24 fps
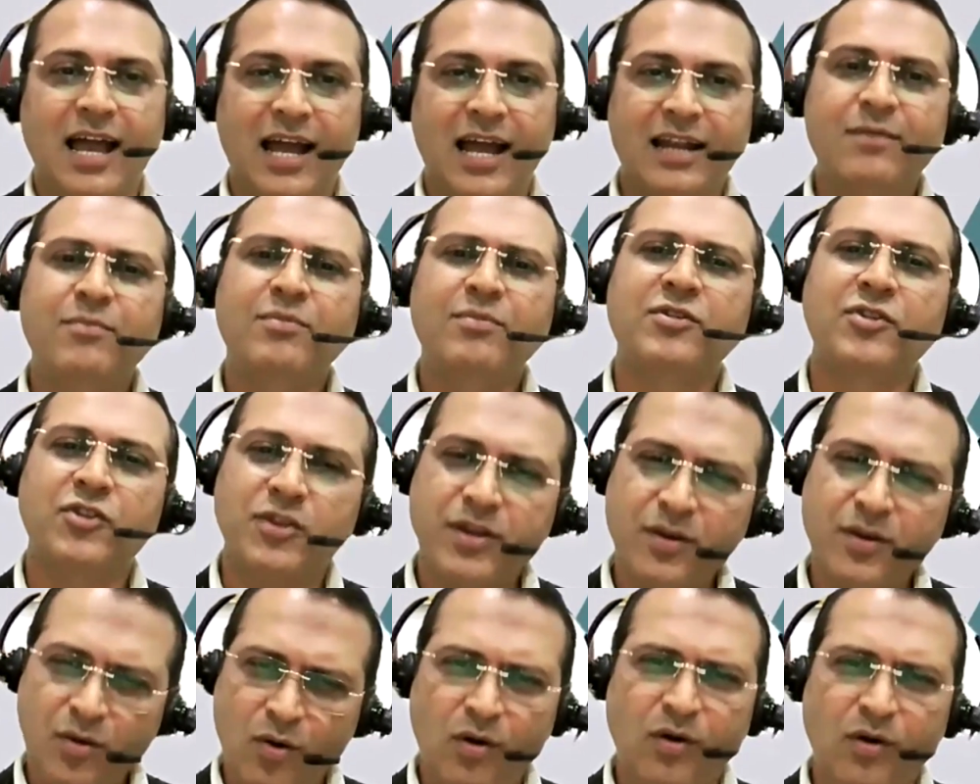and
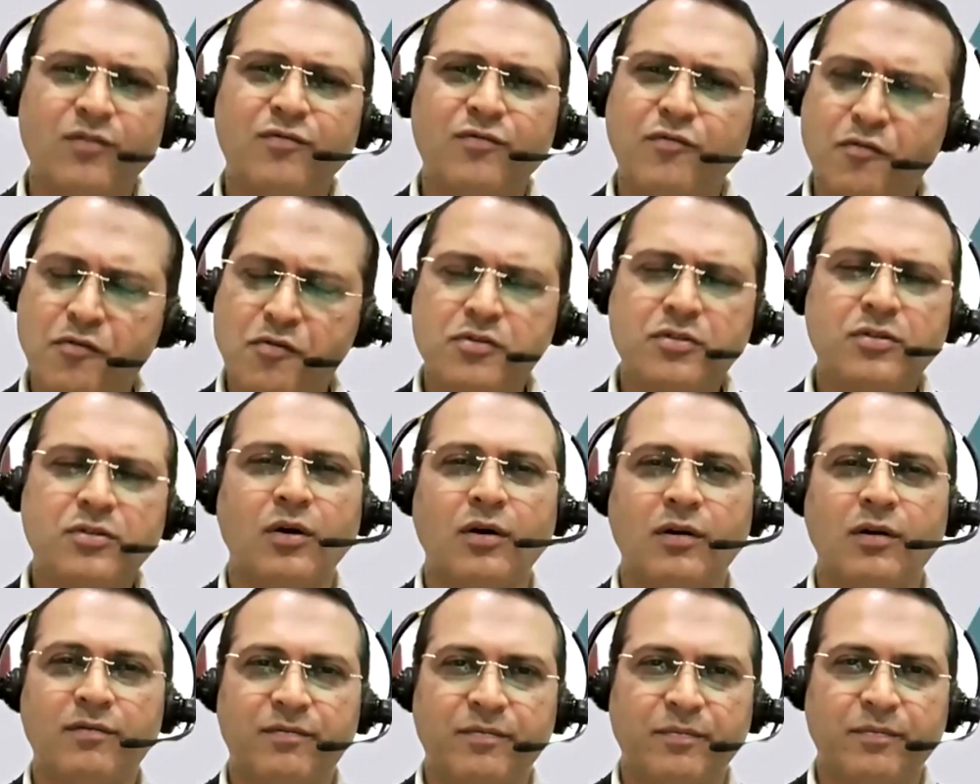three or four
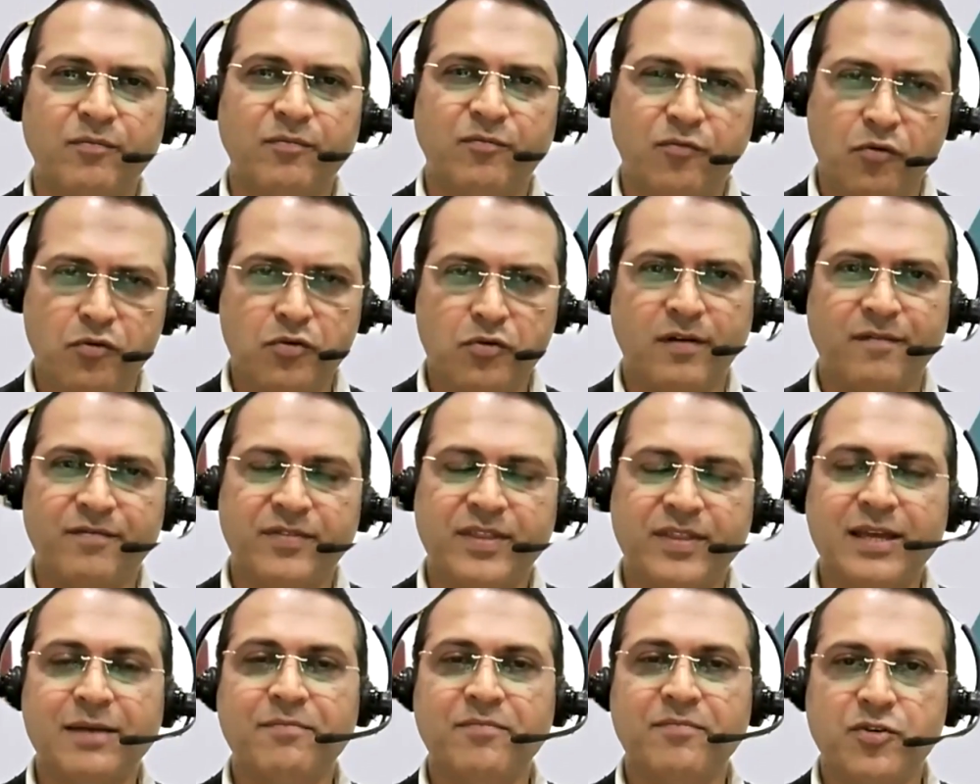
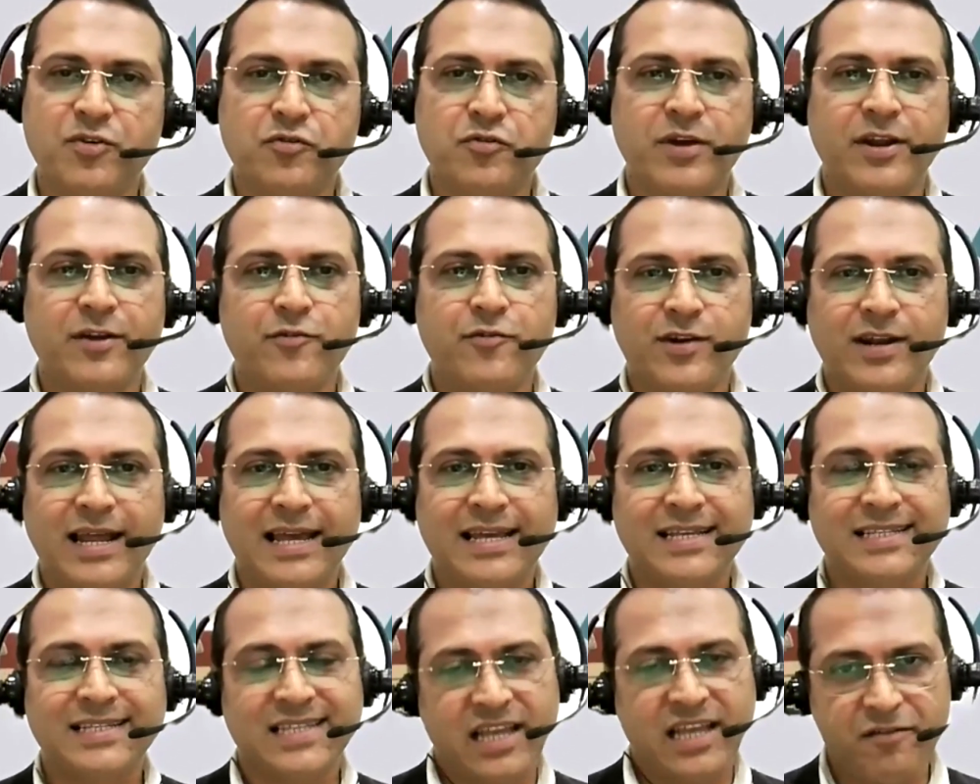of them you can
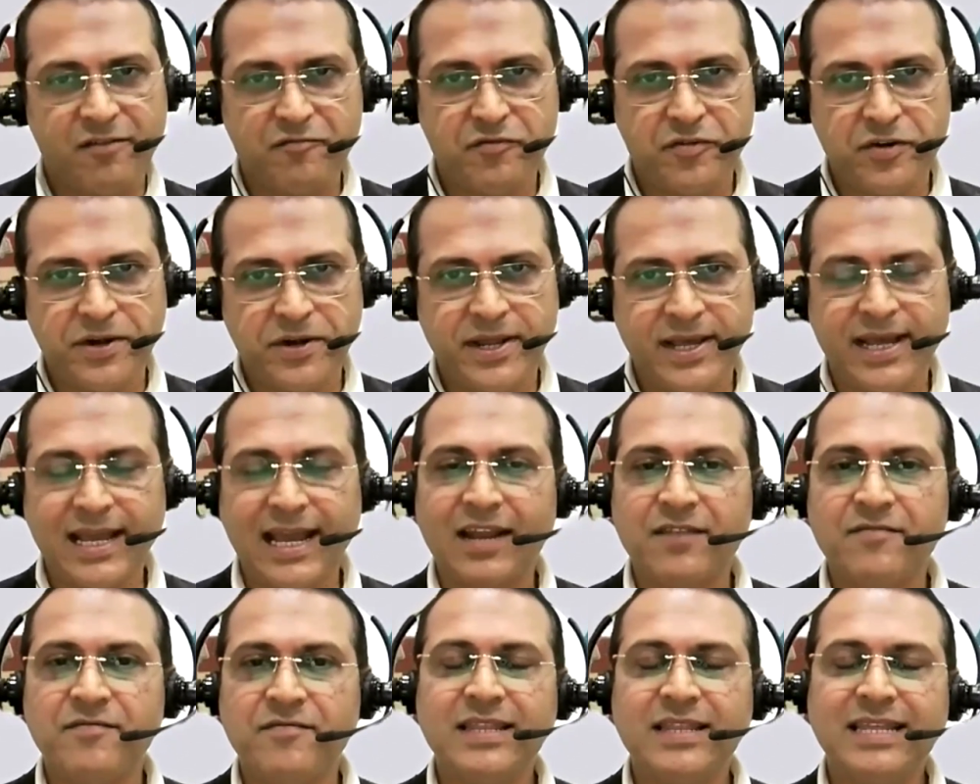utilize every
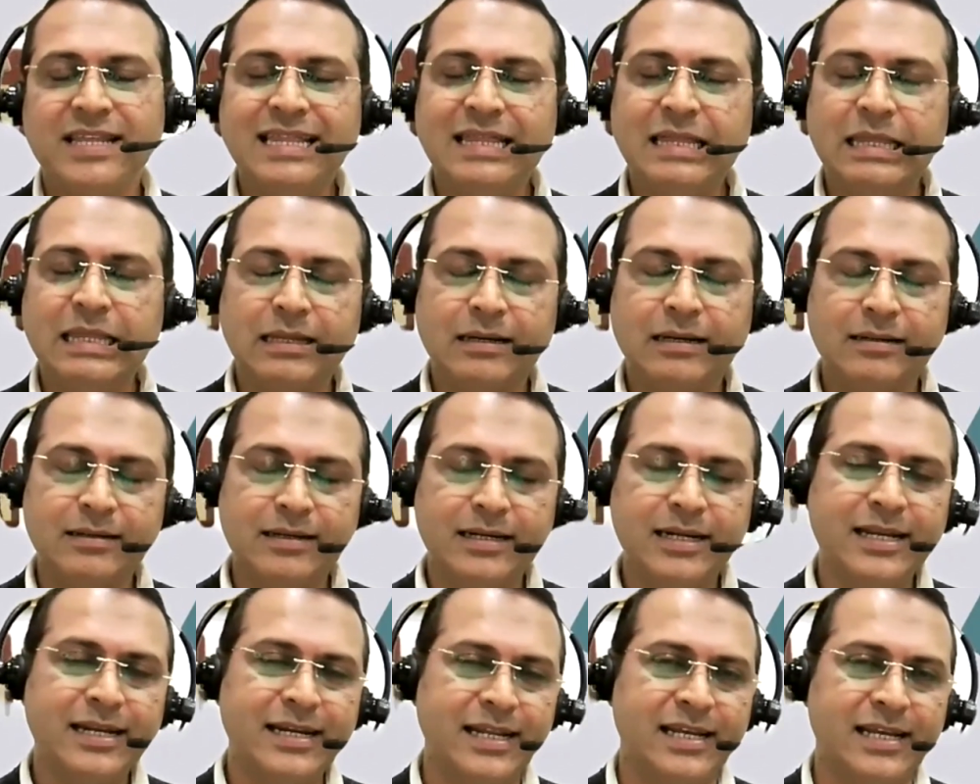day, and within
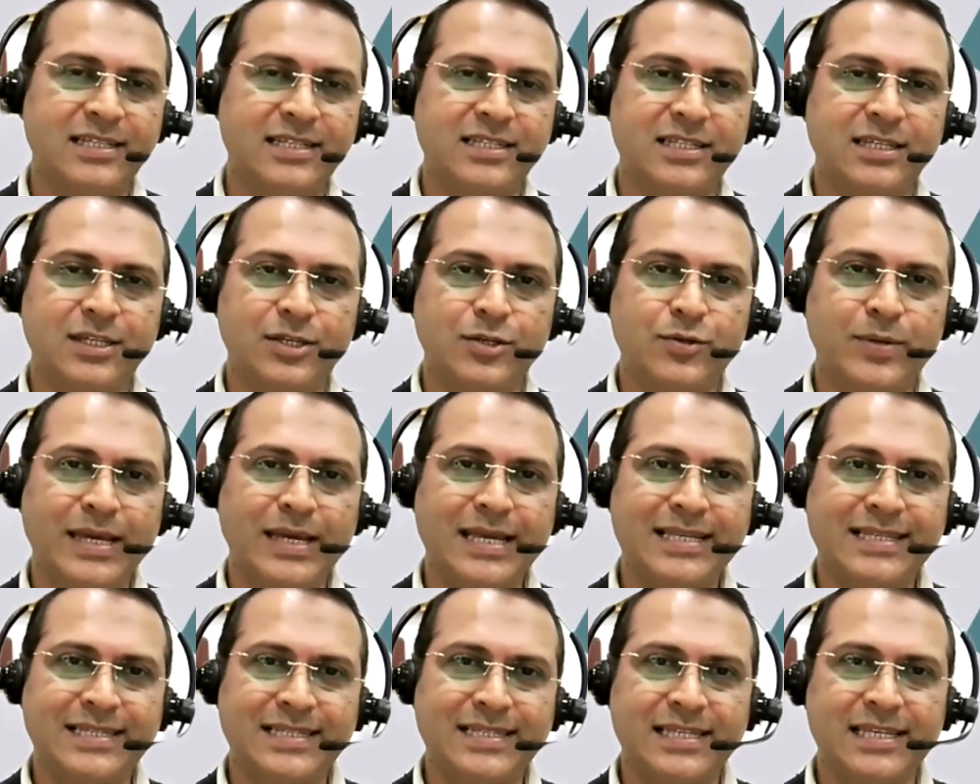30 days you
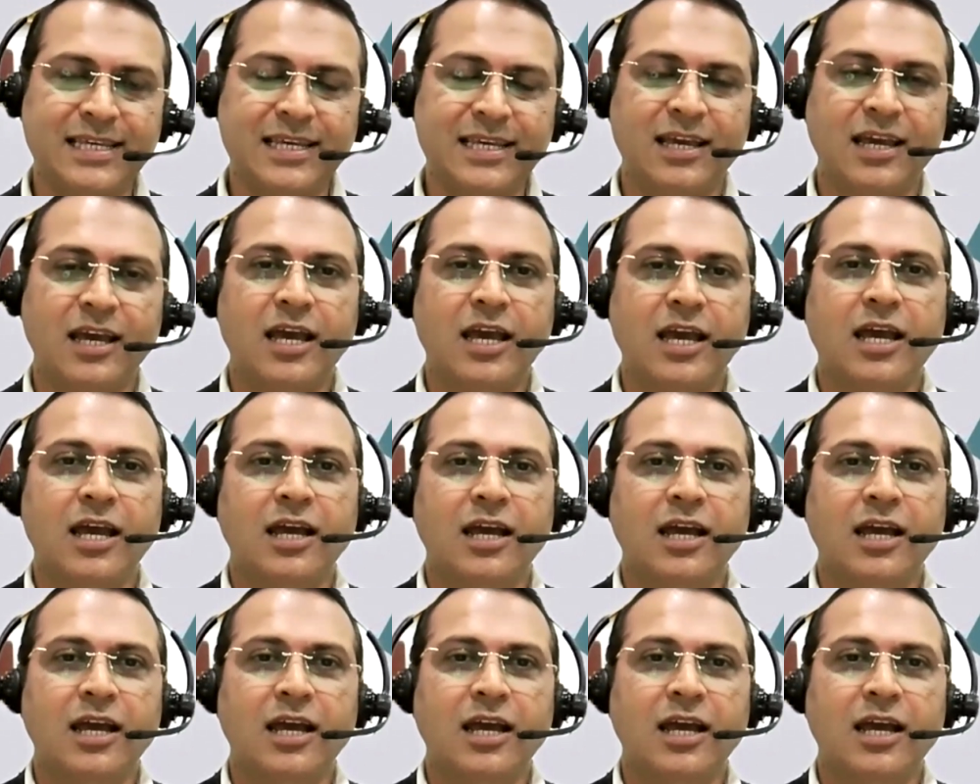can see